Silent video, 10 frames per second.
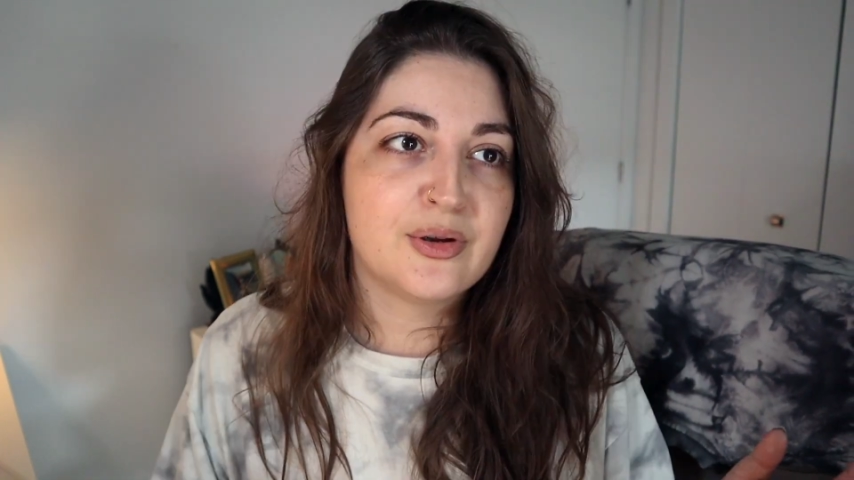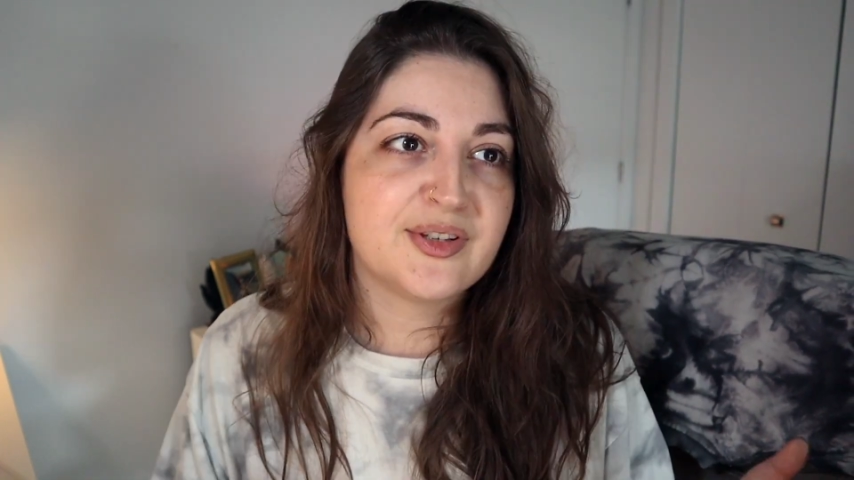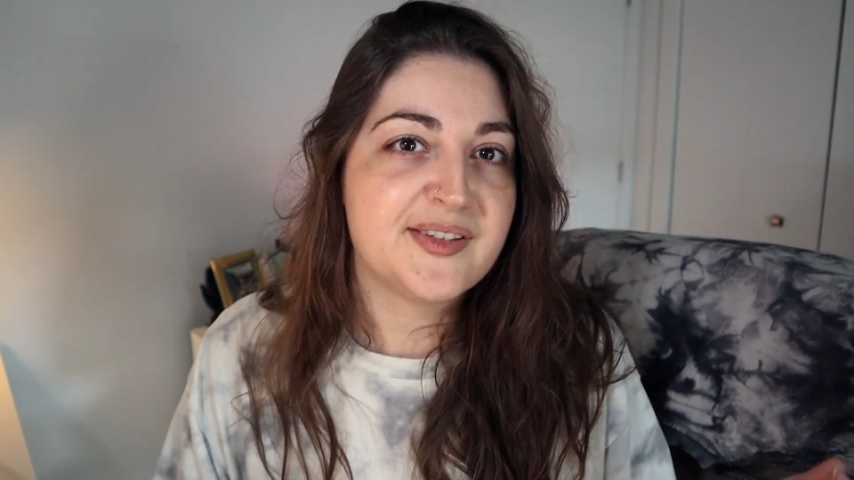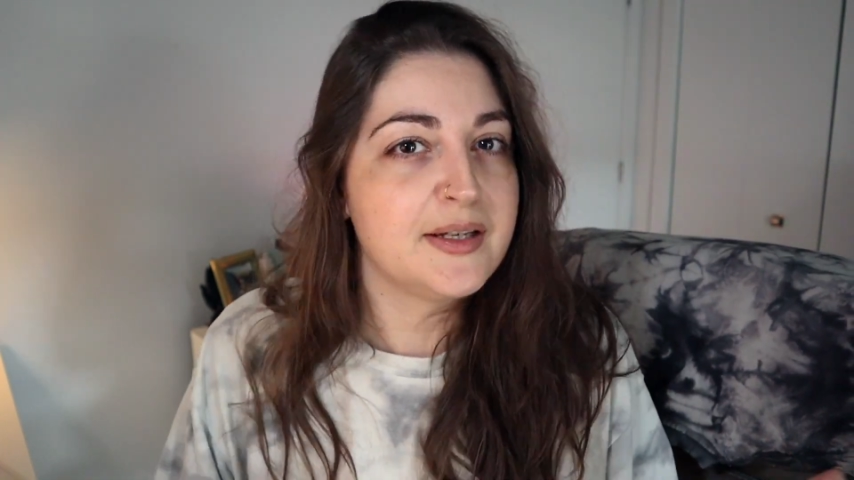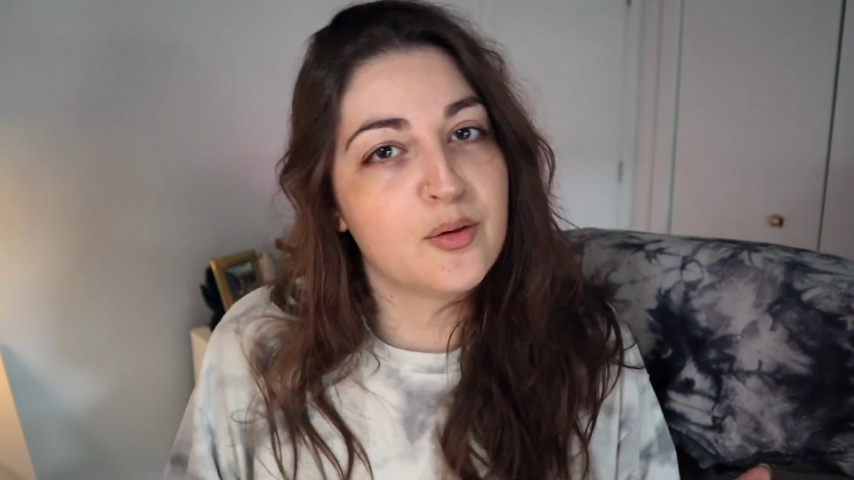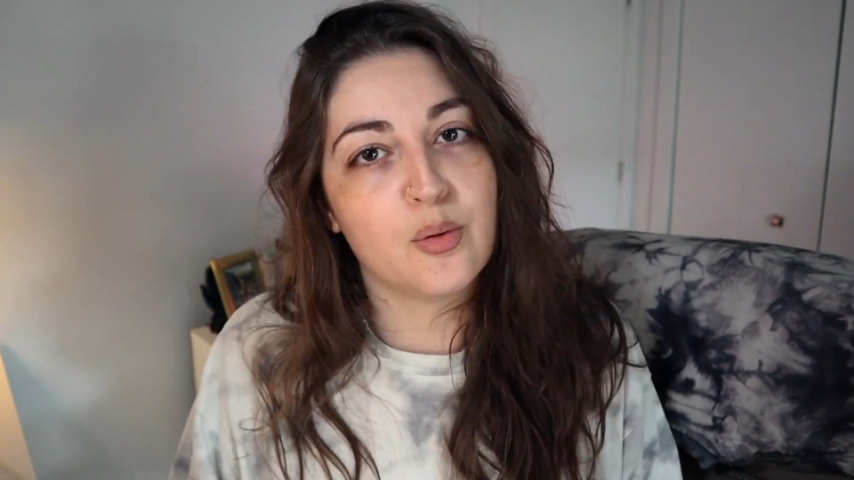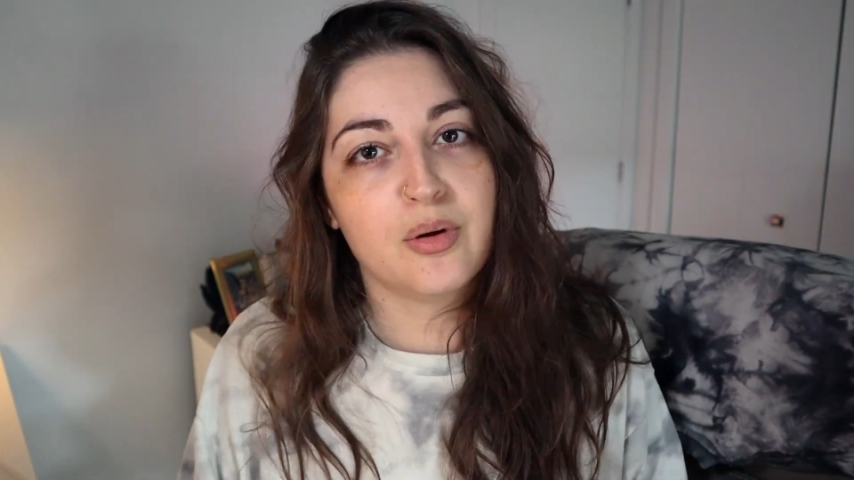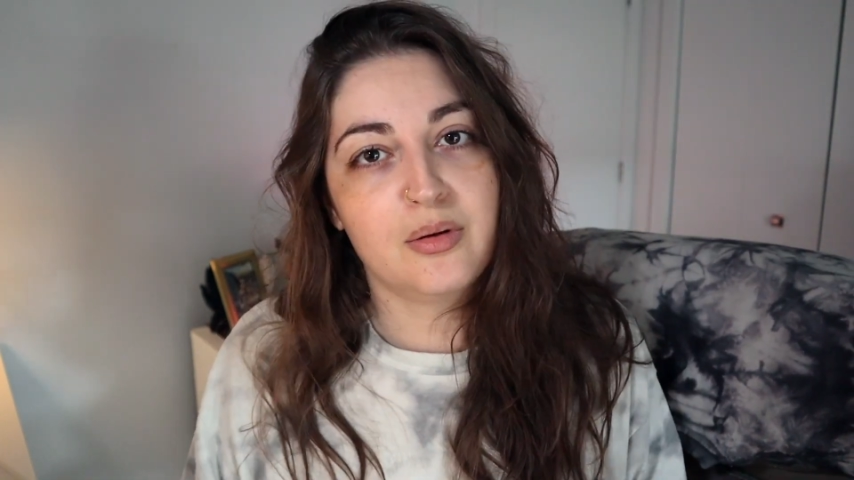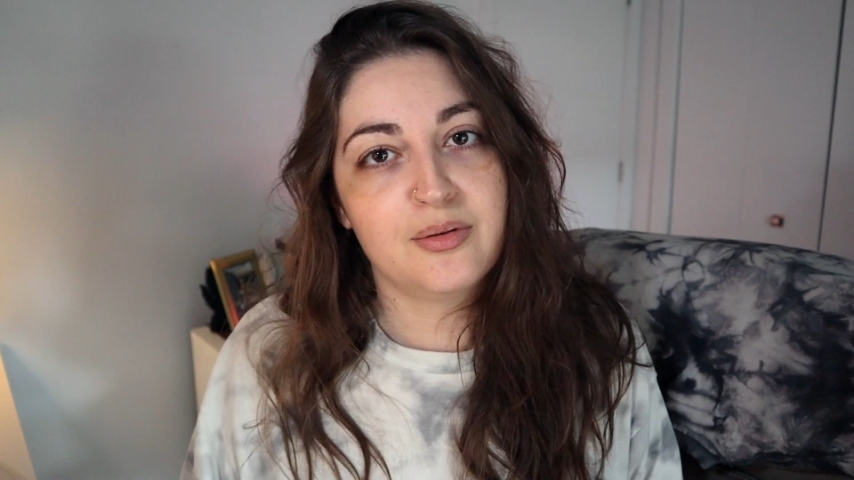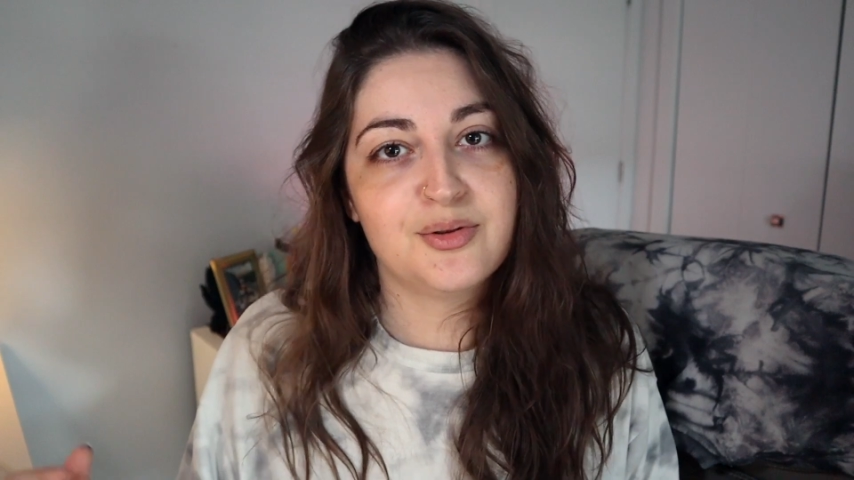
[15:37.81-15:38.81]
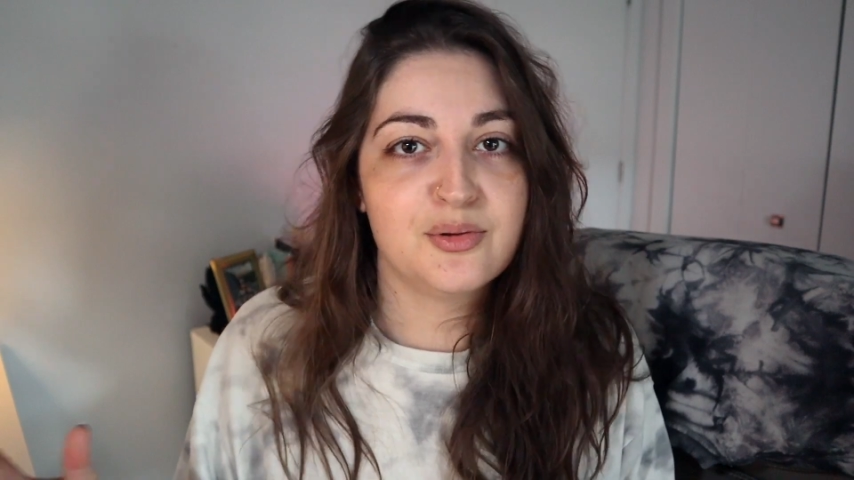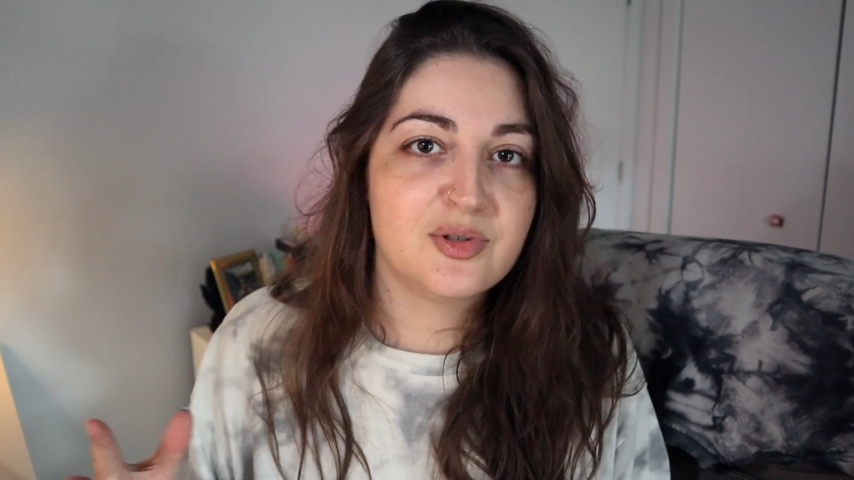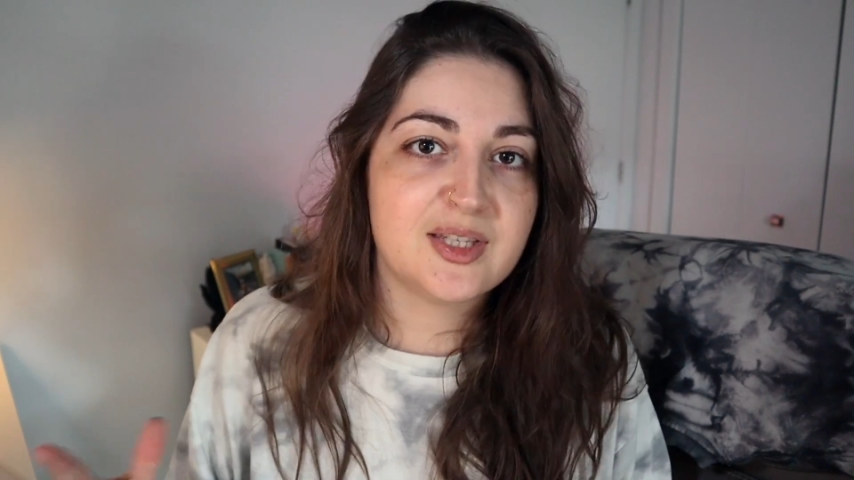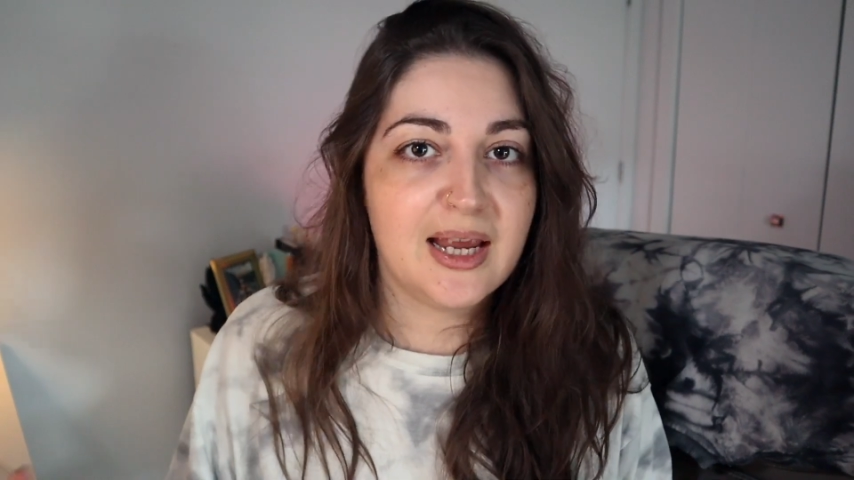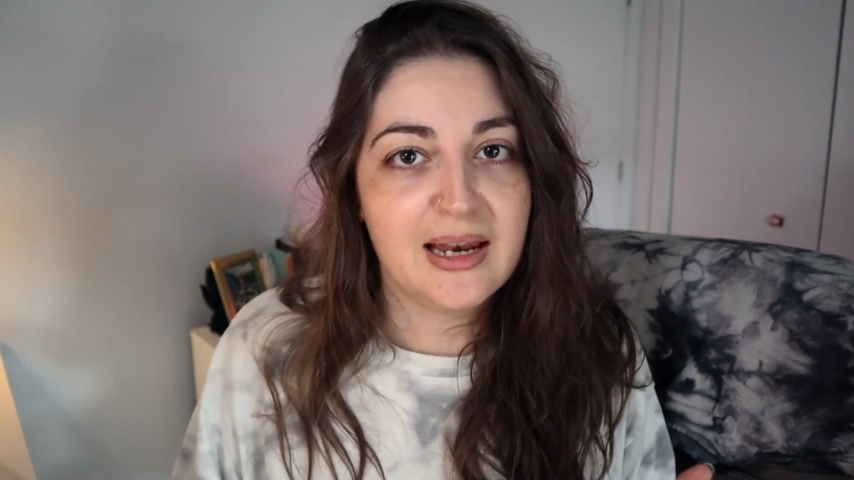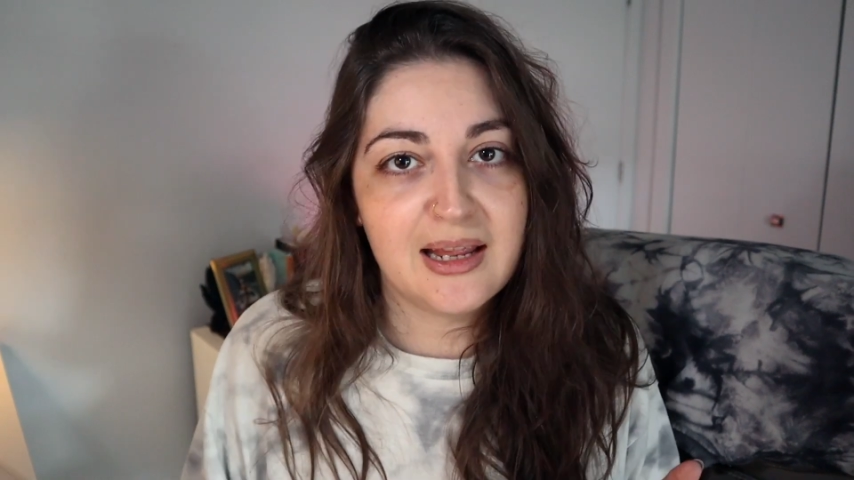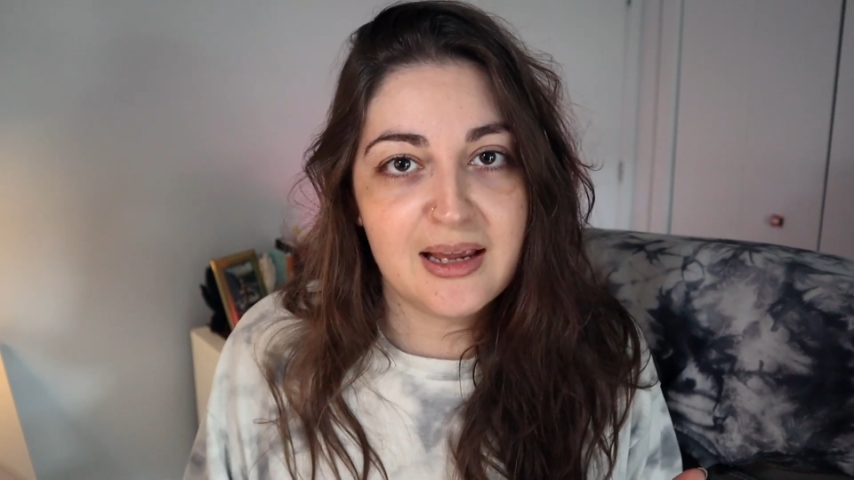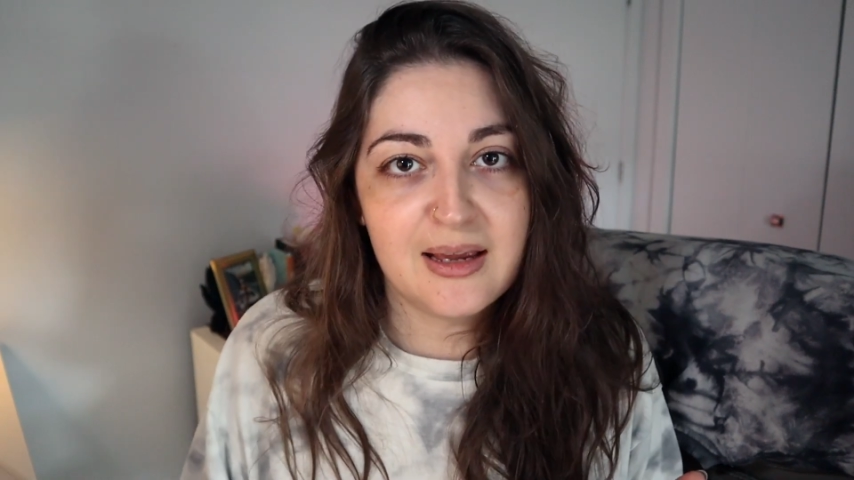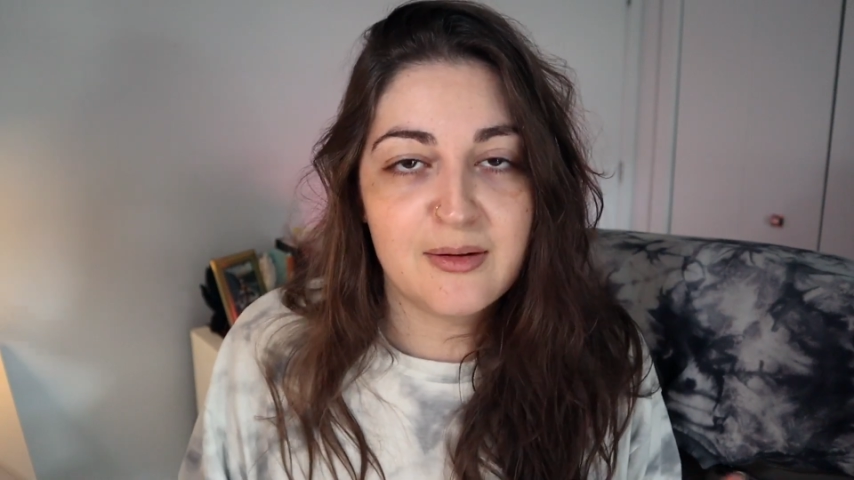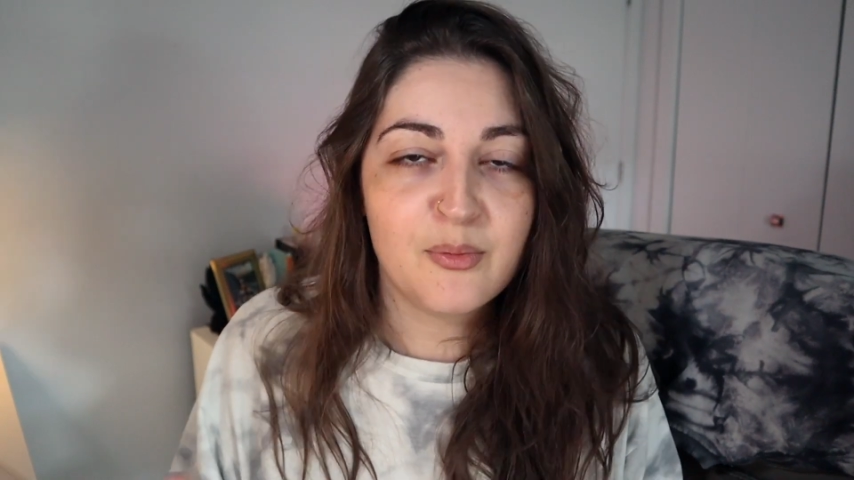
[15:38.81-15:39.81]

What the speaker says: a sequel to Sadie